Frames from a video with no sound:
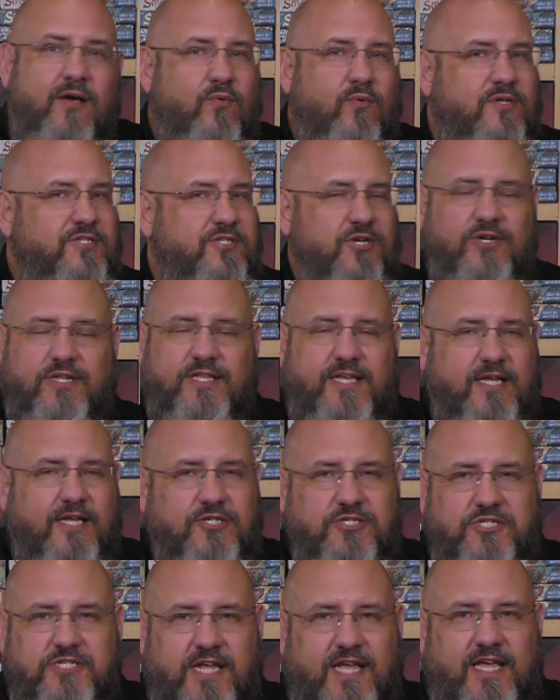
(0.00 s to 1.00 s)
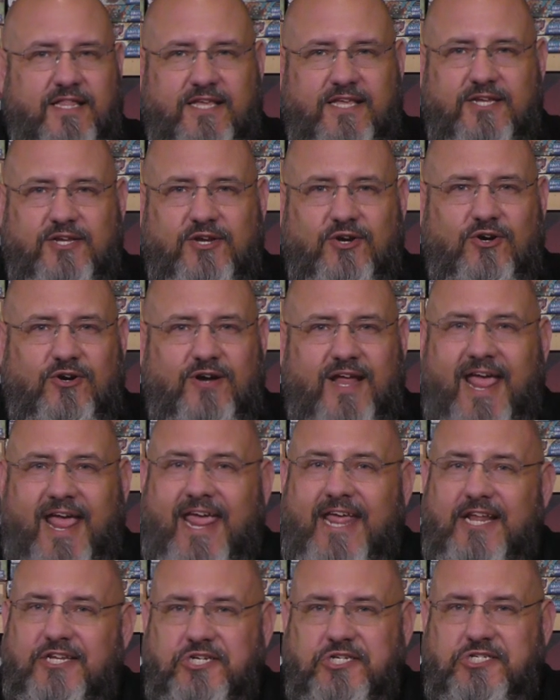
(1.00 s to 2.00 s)
We certainly understand that you're
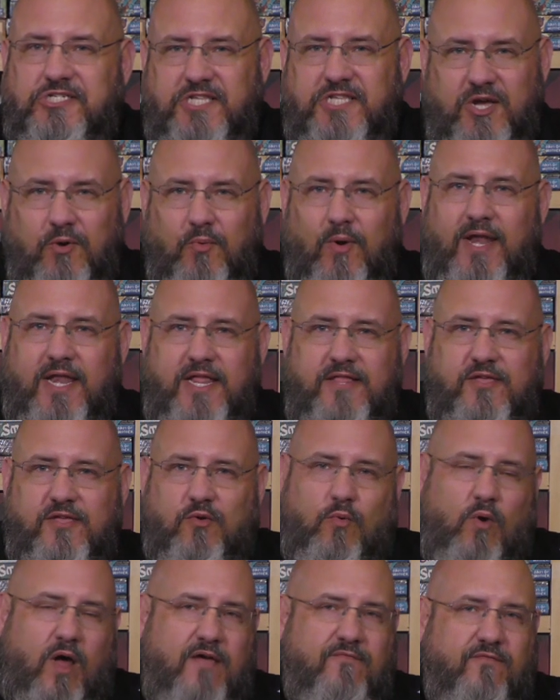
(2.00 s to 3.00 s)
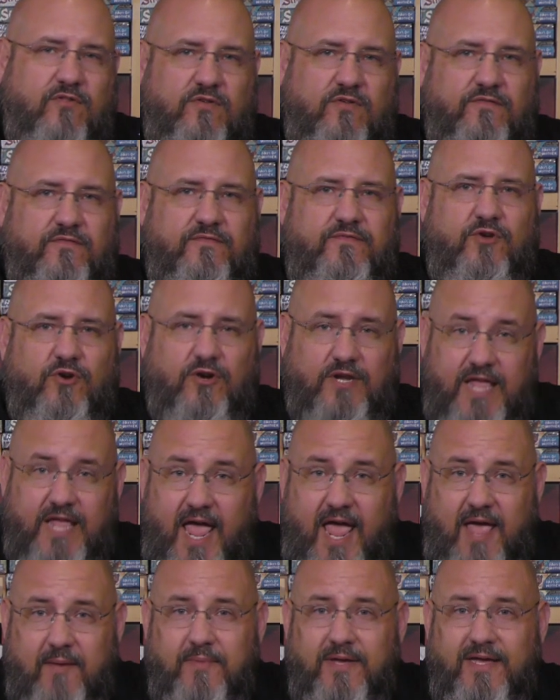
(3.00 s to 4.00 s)
anxiously awaiting the arrival of your
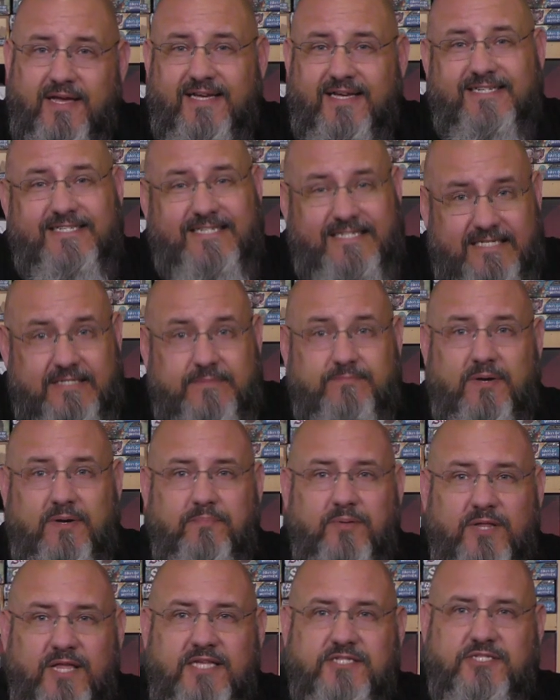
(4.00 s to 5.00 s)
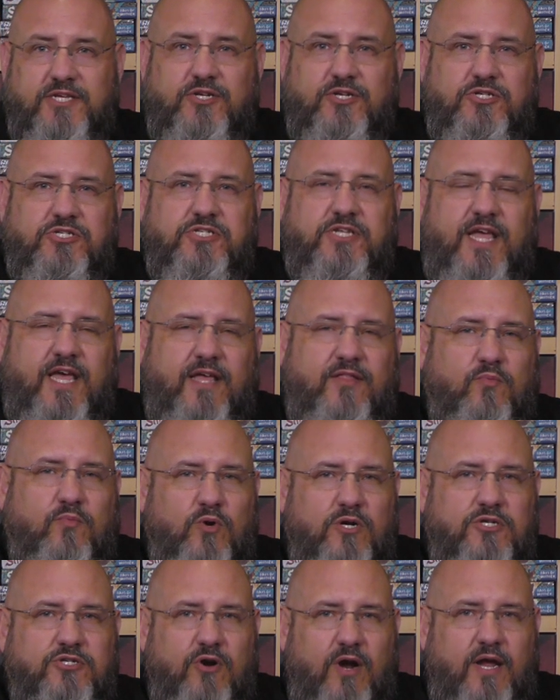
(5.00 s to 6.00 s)
game, but please understand that
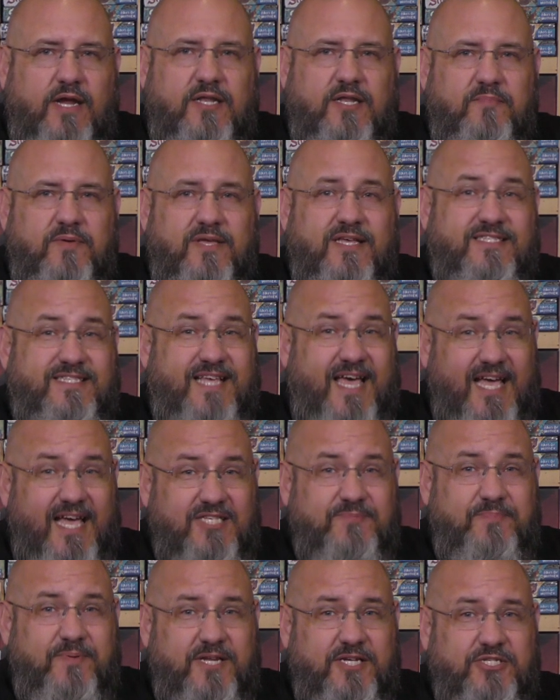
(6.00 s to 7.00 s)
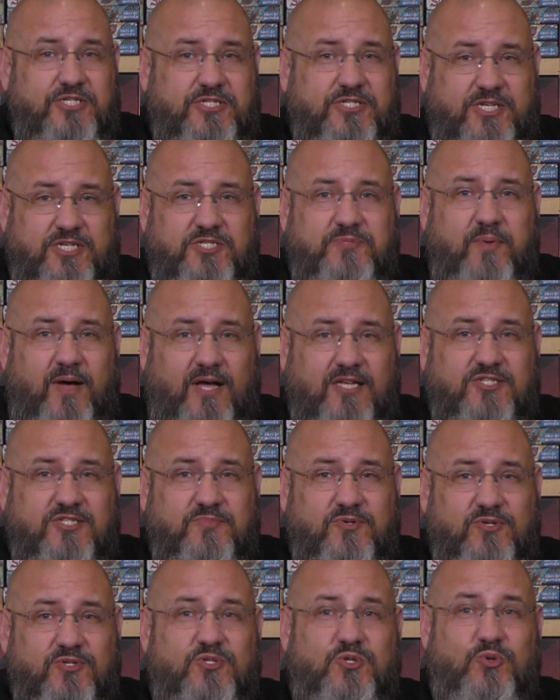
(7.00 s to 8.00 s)
we're trying to be as expeditious as
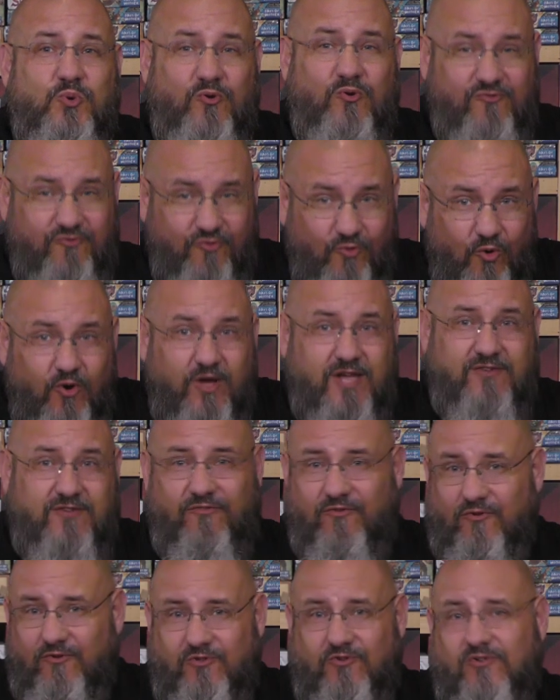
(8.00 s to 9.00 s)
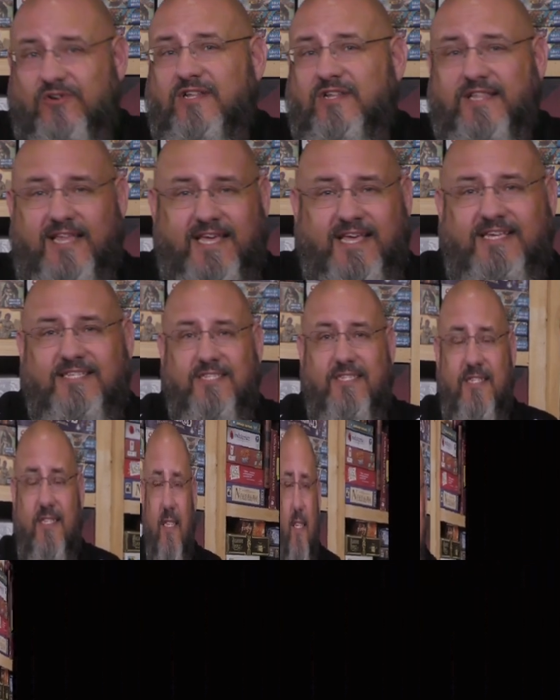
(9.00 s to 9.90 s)
possible to avoid further delays.